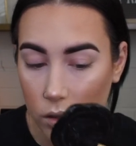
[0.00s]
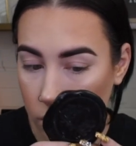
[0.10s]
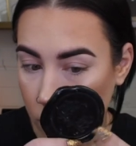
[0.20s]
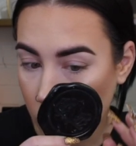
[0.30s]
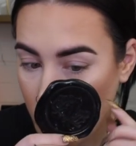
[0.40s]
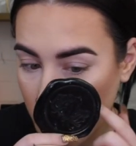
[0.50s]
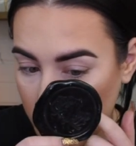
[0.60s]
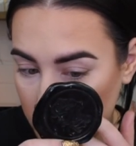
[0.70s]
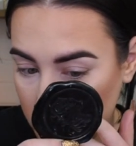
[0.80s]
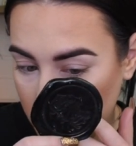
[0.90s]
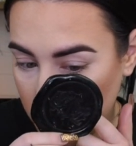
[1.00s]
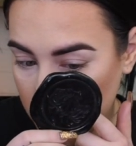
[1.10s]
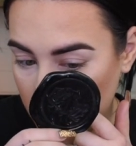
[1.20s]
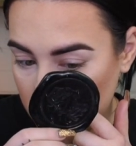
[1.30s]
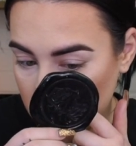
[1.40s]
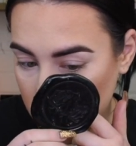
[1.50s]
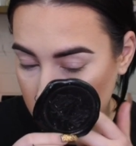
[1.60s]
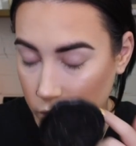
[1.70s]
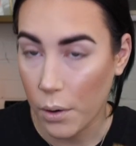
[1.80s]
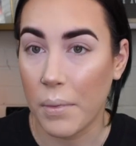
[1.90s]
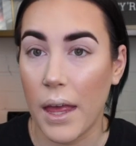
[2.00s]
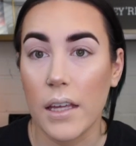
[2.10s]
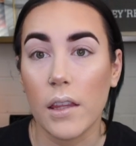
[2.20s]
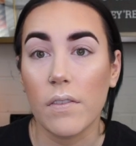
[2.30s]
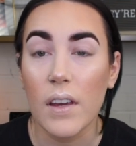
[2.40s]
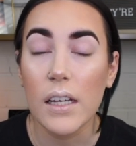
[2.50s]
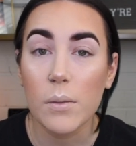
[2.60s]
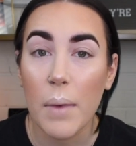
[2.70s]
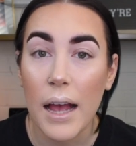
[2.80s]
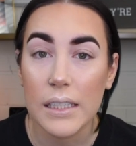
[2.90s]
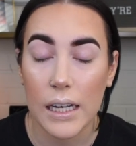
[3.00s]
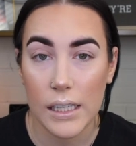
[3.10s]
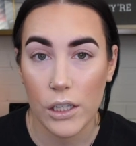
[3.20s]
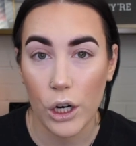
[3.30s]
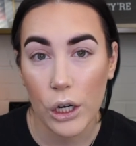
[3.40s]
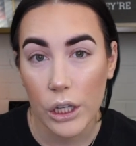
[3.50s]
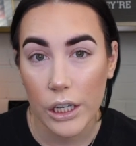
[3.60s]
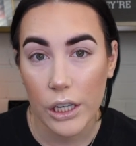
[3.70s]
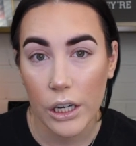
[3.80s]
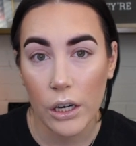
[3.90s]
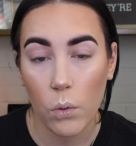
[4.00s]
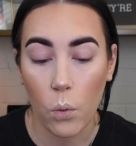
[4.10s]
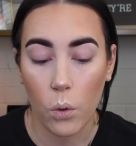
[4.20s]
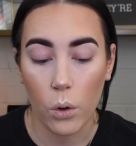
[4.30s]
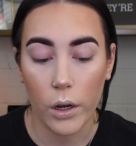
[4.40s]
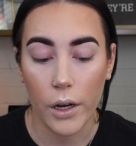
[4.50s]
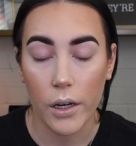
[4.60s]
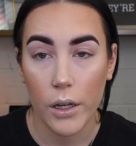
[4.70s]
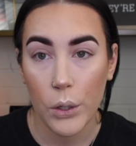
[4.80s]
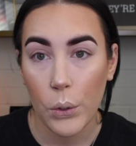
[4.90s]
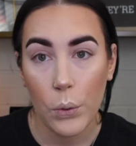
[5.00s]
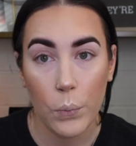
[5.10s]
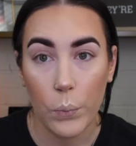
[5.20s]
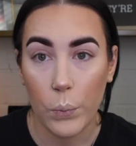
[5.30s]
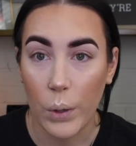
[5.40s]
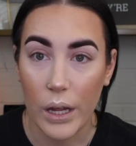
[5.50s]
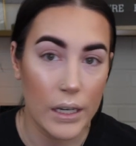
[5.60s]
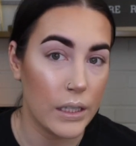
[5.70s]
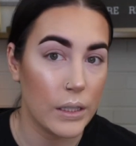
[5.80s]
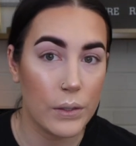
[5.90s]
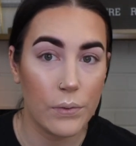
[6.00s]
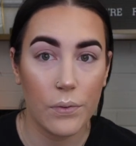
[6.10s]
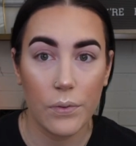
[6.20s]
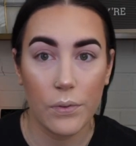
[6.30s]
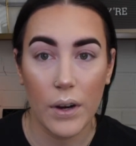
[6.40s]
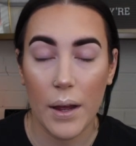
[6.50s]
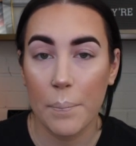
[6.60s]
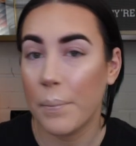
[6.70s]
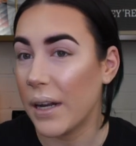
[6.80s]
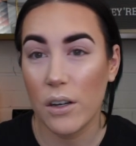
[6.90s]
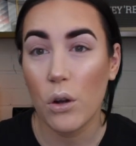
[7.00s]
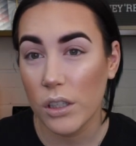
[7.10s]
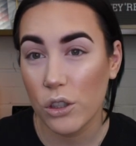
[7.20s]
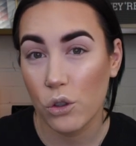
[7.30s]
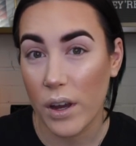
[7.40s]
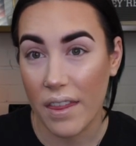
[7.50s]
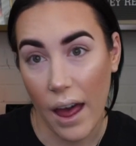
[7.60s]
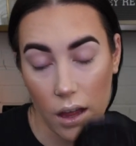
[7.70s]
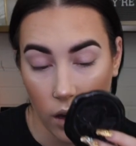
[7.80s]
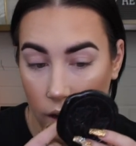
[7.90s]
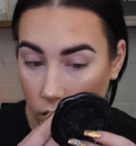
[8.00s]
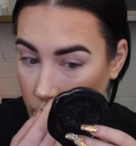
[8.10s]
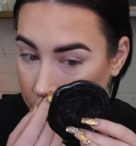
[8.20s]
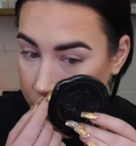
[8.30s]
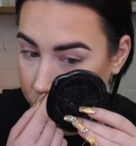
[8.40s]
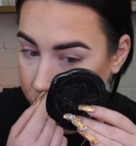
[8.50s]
So I don't know if that's just from like the face mask I did earlier or what it's from, but I don't enjoy that at all.